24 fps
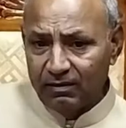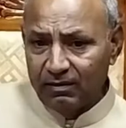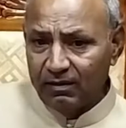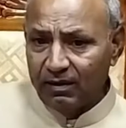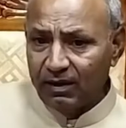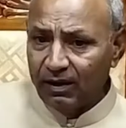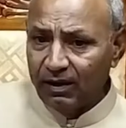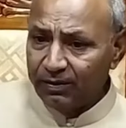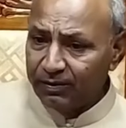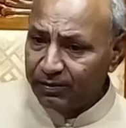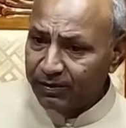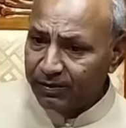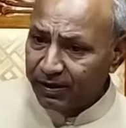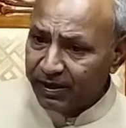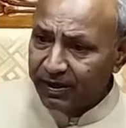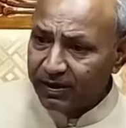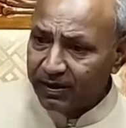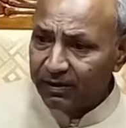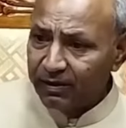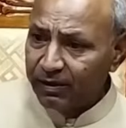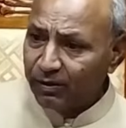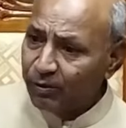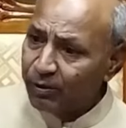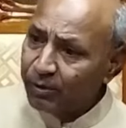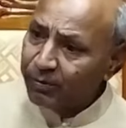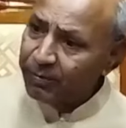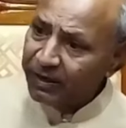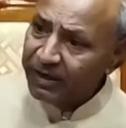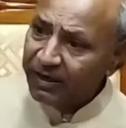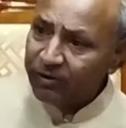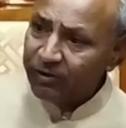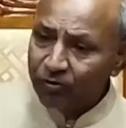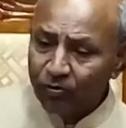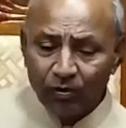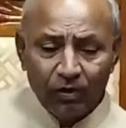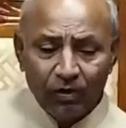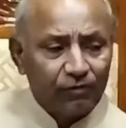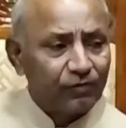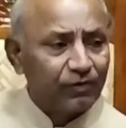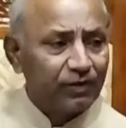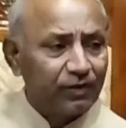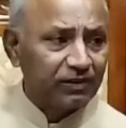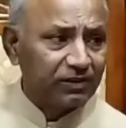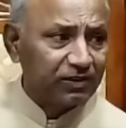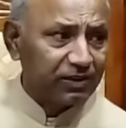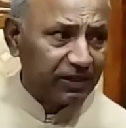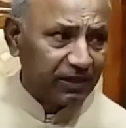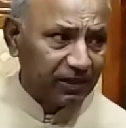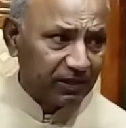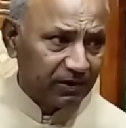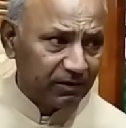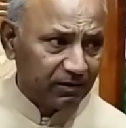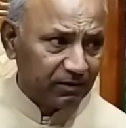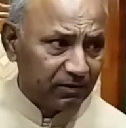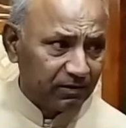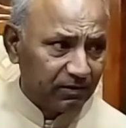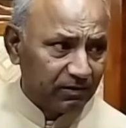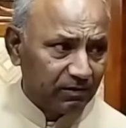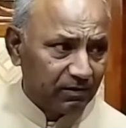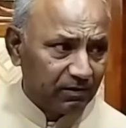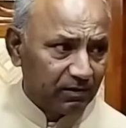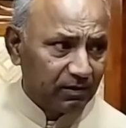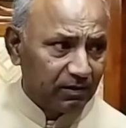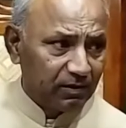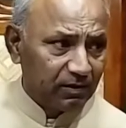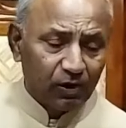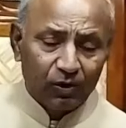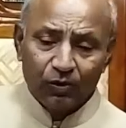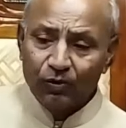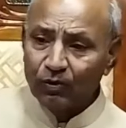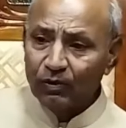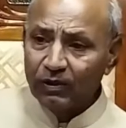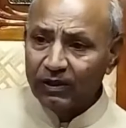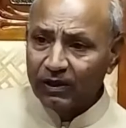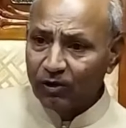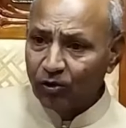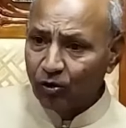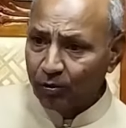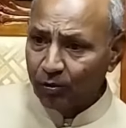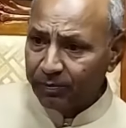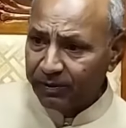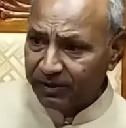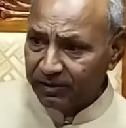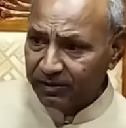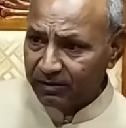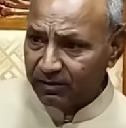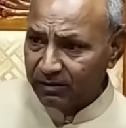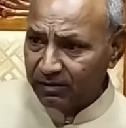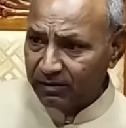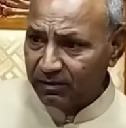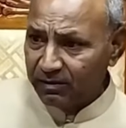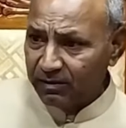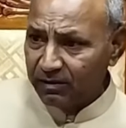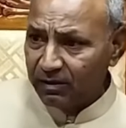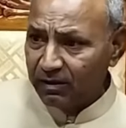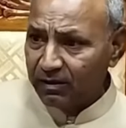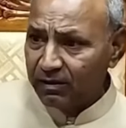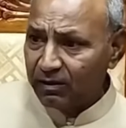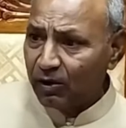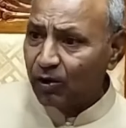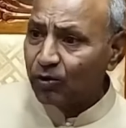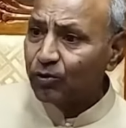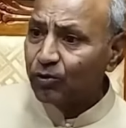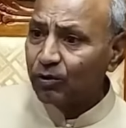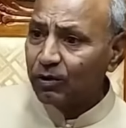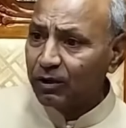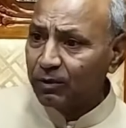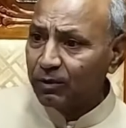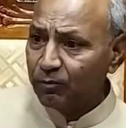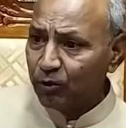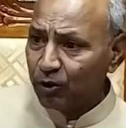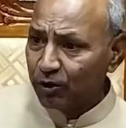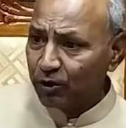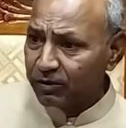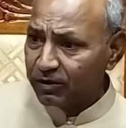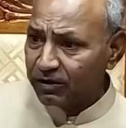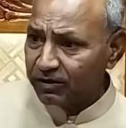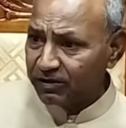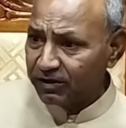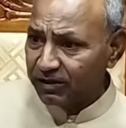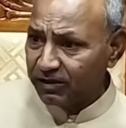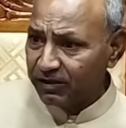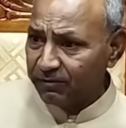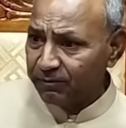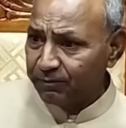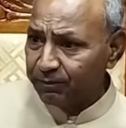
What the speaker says: I take everybody into confidence here, not only government, not only bureaucracy.